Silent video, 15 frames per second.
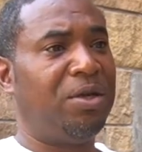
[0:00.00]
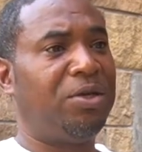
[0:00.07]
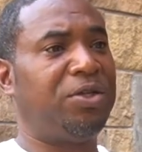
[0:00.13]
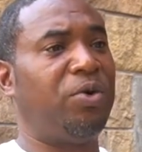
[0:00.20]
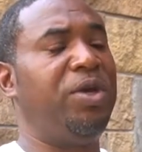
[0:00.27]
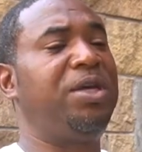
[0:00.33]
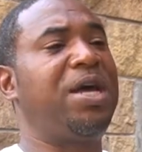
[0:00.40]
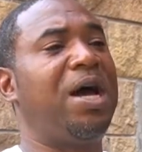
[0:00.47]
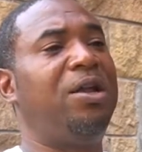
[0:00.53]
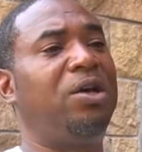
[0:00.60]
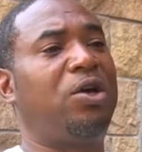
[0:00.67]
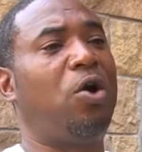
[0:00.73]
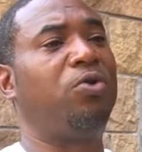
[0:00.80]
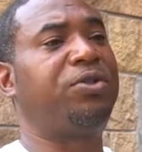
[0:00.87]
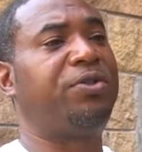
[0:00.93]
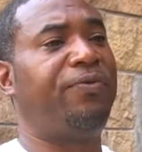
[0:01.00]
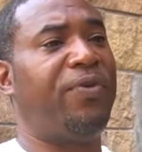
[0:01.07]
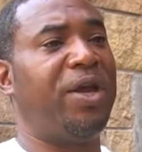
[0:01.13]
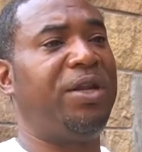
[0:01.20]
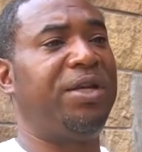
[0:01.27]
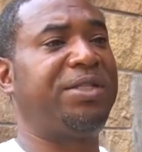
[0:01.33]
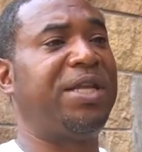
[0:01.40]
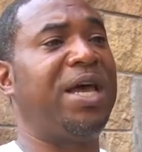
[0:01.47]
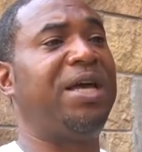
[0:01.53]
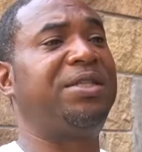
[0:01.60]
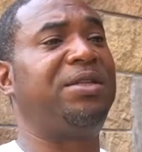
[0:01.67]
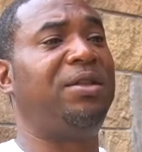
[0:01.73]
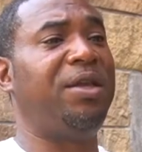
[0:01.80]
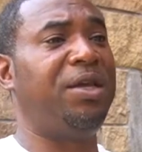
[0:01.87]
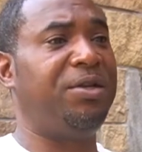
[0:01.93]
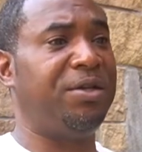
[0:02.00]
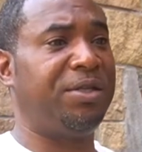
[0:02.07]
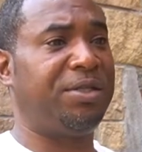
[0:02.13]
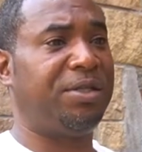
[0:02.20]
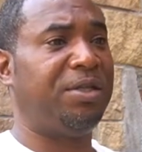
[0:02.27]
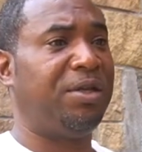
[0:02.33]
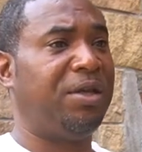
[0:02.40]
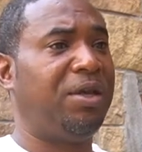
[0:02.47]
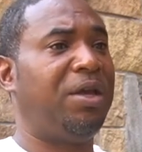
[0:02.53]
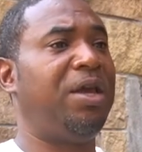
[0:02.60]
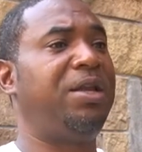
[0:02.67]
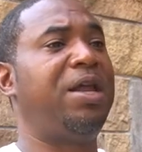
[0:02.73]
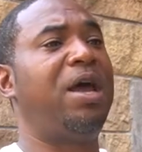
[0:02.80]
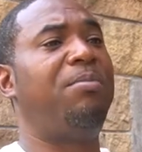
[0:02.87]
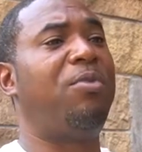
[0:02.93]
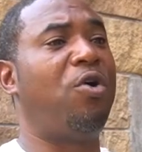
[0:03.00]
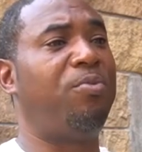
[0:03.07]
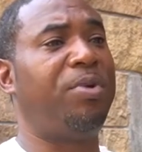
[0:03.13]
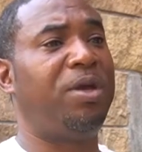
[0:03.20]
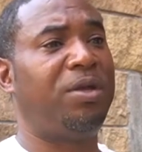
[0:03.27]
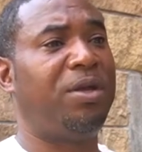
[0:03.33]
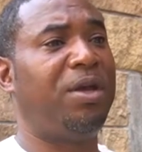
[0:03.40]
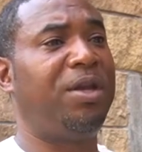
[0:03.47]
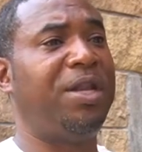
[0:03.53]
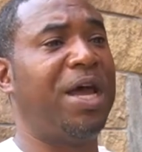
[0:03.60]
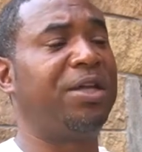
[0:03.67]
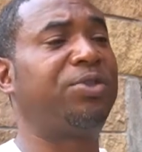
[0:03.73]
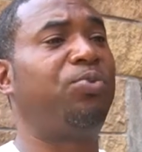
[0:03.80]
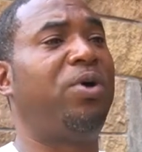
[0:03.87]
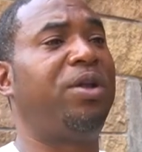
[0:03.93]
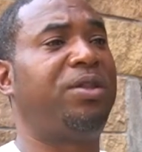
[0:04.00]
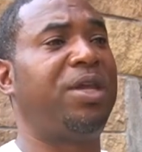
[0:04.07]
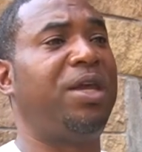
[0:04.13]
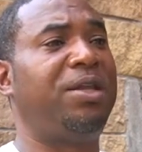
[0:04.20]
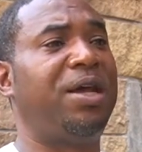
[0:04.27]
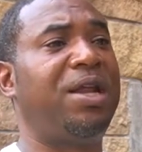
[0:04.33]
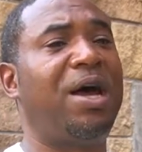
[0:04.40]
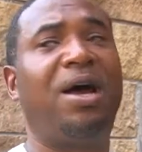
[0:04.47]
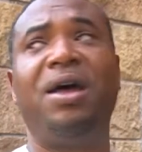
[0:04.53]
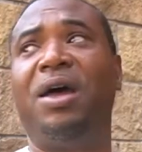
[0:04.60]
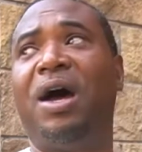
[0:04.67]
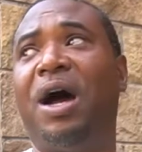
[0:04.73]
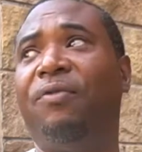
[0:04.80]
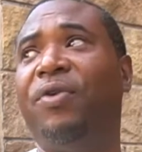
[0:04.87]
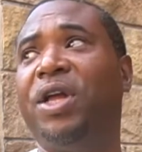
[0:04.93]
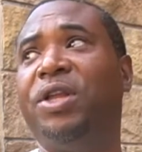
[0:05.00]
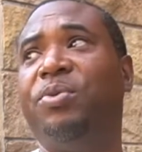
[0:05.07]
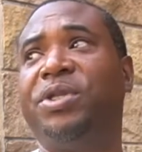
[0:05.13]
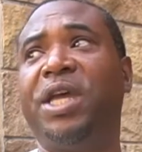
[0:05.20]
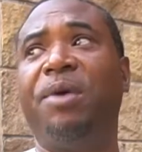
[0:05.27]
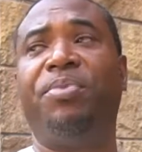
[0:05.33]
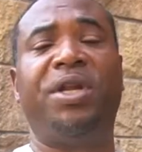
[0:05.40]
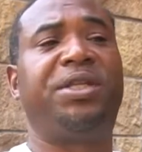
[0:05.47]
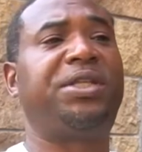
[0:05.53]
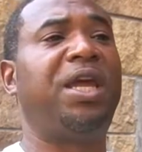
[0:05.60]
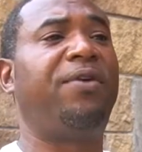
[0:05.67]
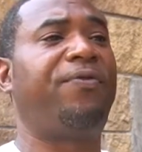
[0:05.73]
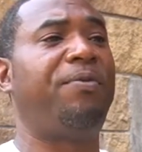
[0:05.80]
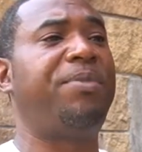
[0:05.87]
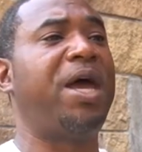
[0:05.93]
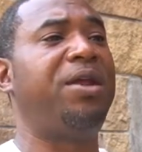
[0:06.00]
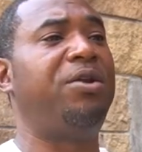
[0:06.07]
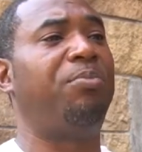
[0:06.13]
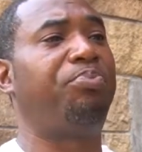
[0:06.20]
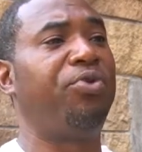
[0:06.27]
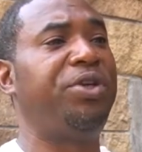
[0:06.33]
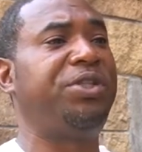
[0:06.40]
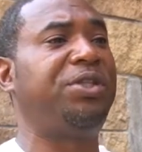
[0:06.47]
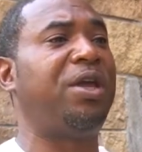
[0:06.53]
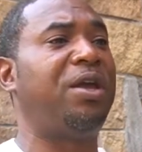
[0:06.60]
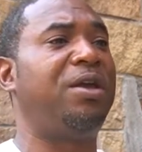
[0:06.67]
So he kind of cultivated us as leaders in that moment. And that's one thing that I really was able to take from that and appreciate.